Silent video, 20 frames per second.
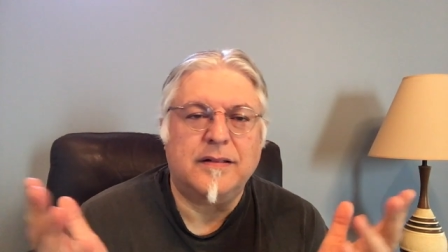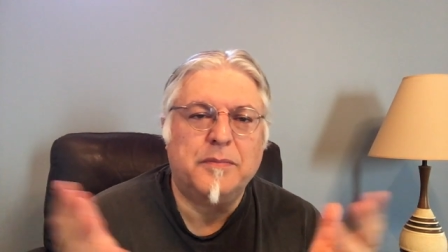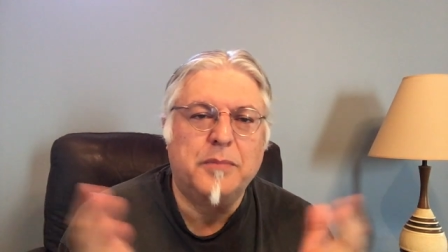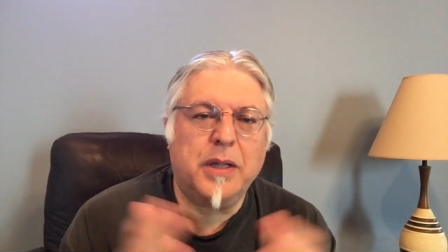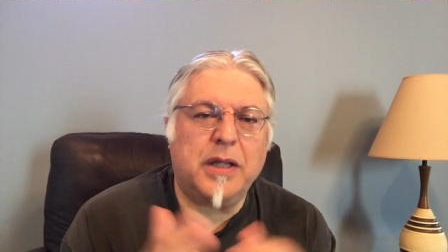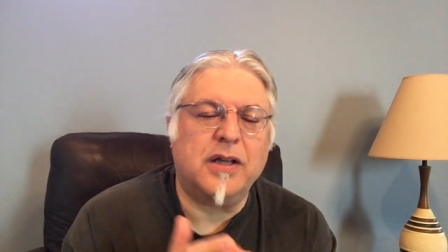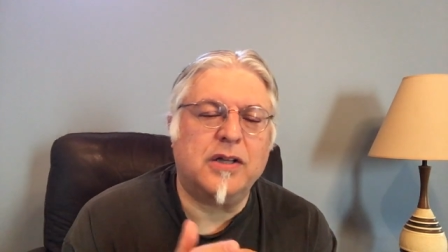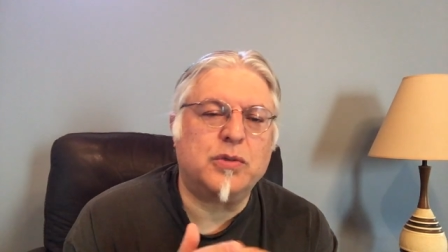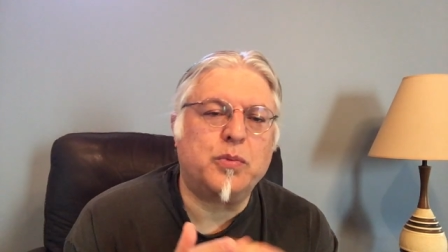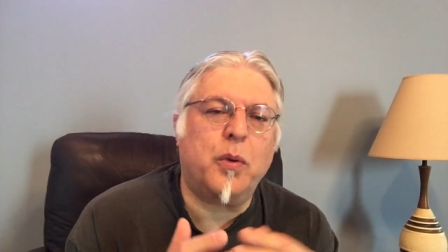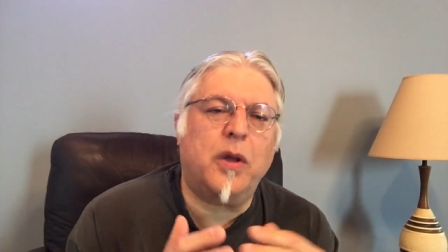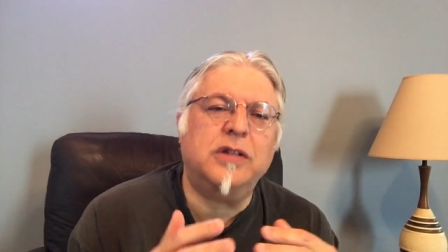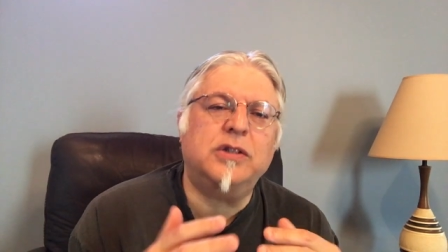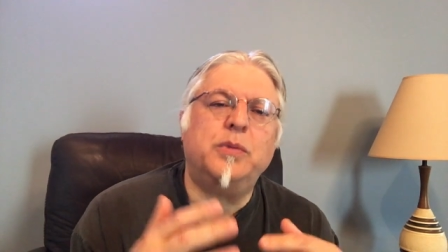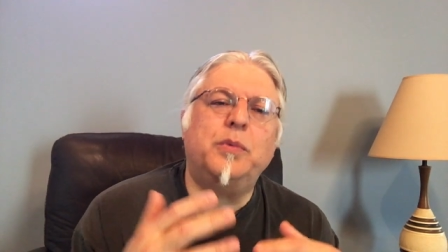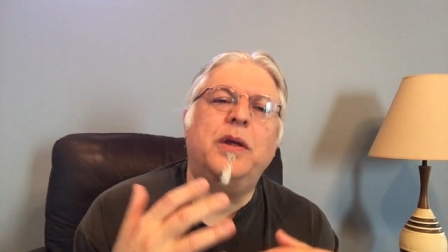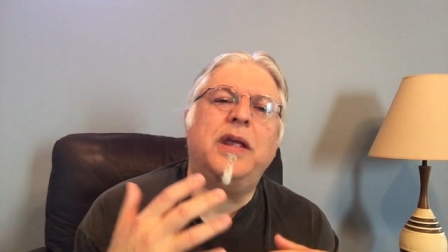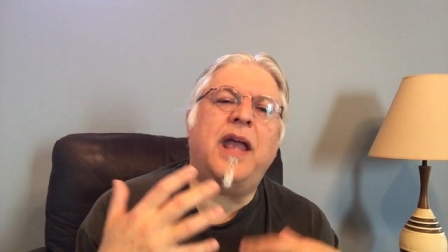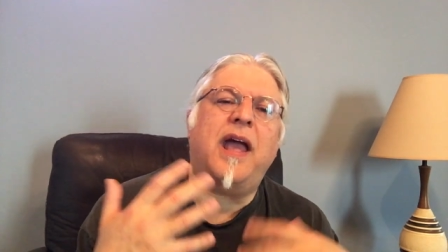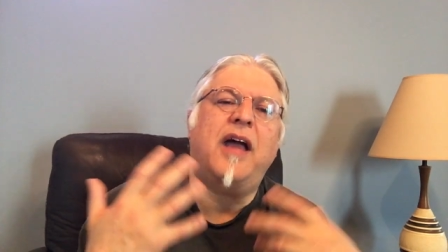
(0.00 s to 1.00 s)
Because once
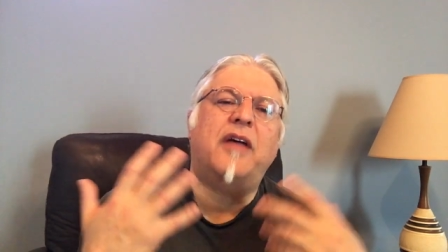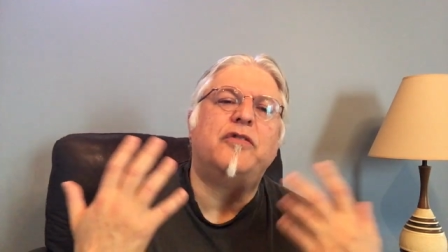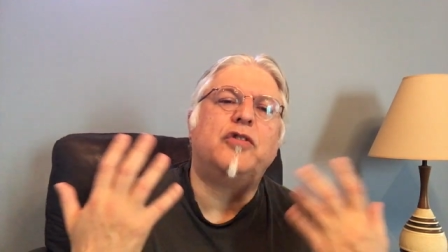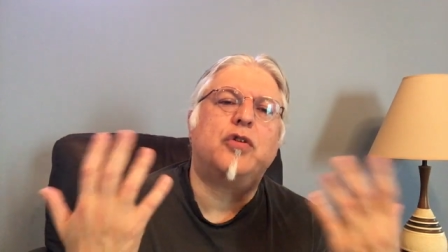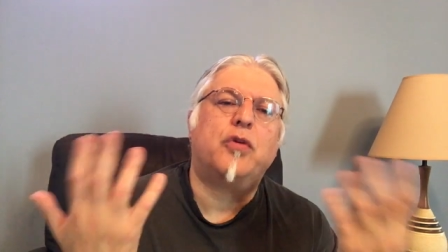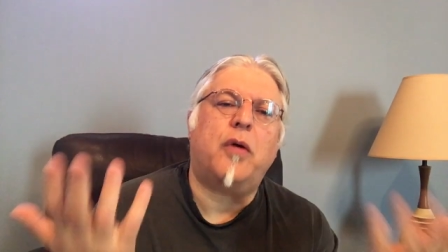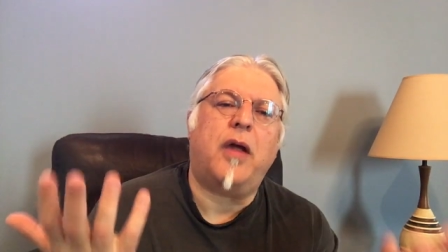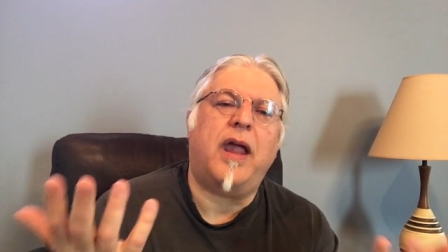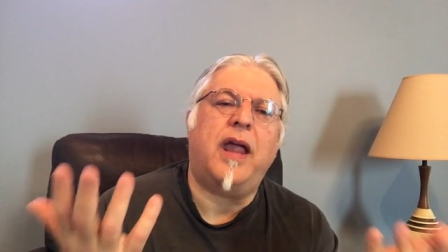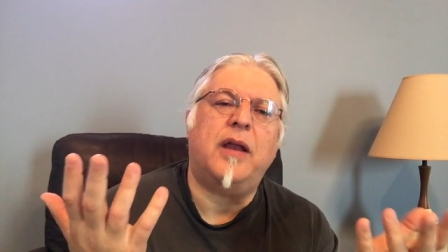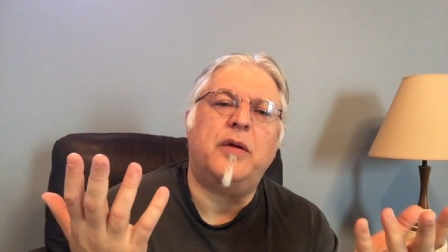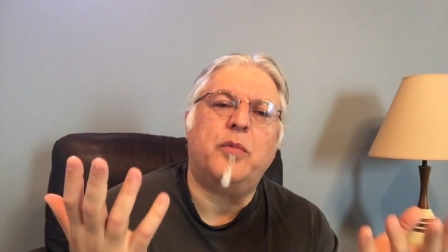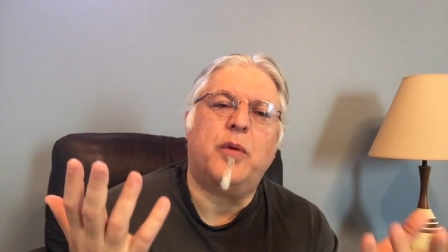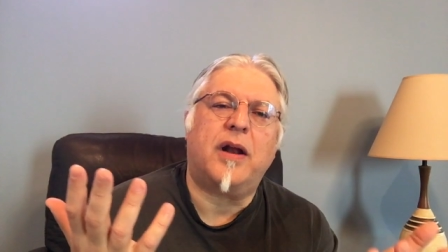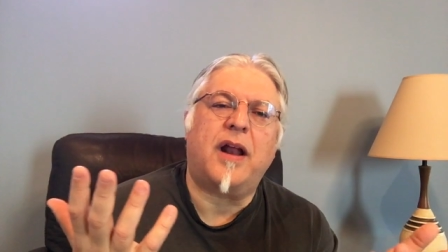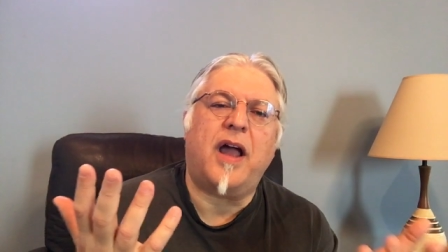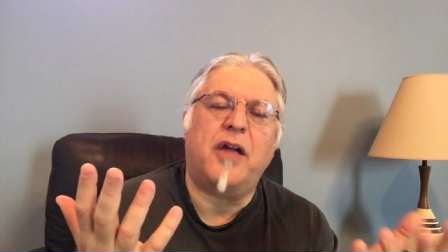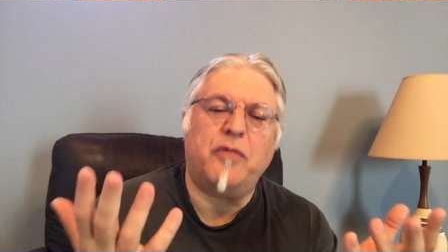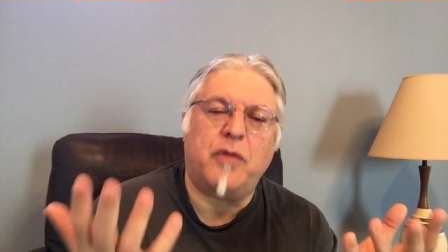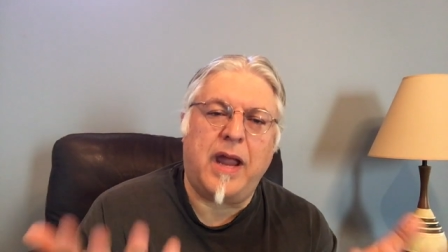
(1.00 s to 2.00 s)
we have trade
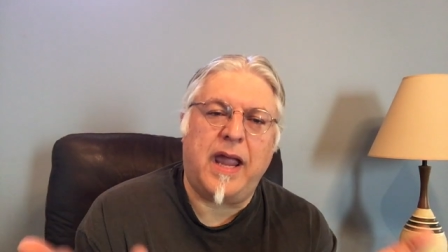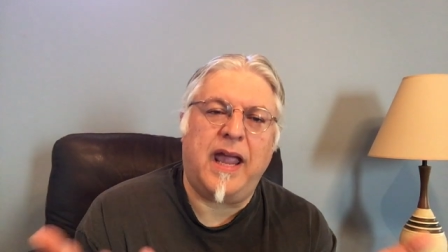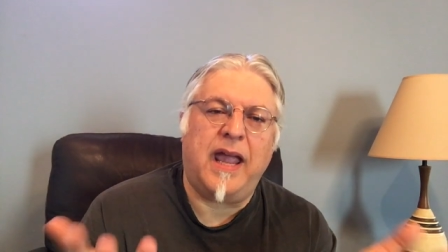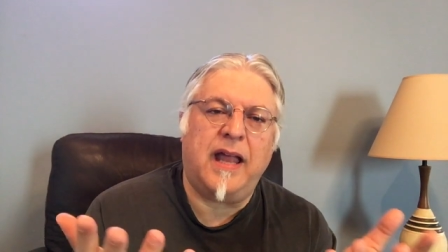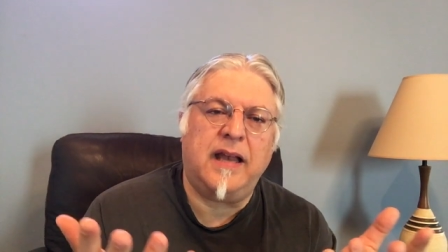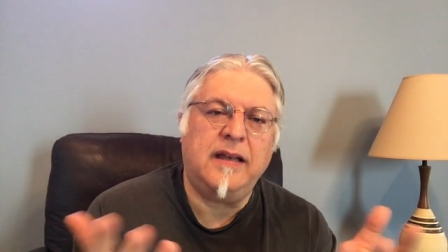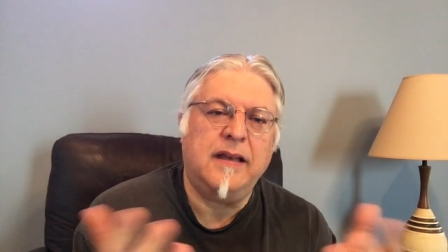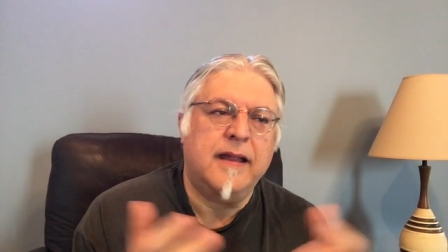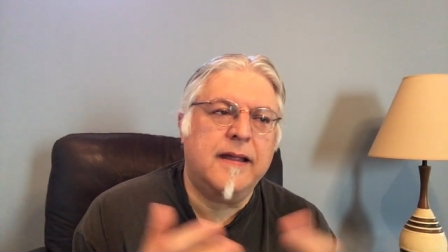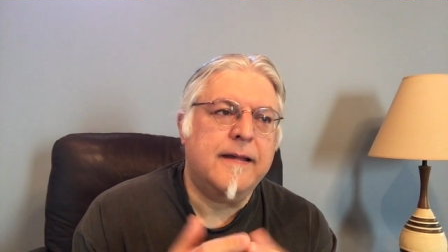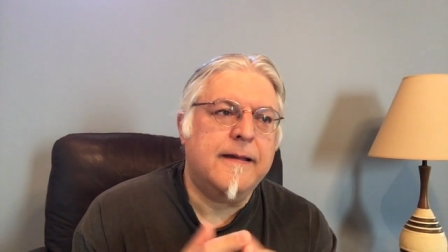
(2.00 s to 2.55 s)
with Iran,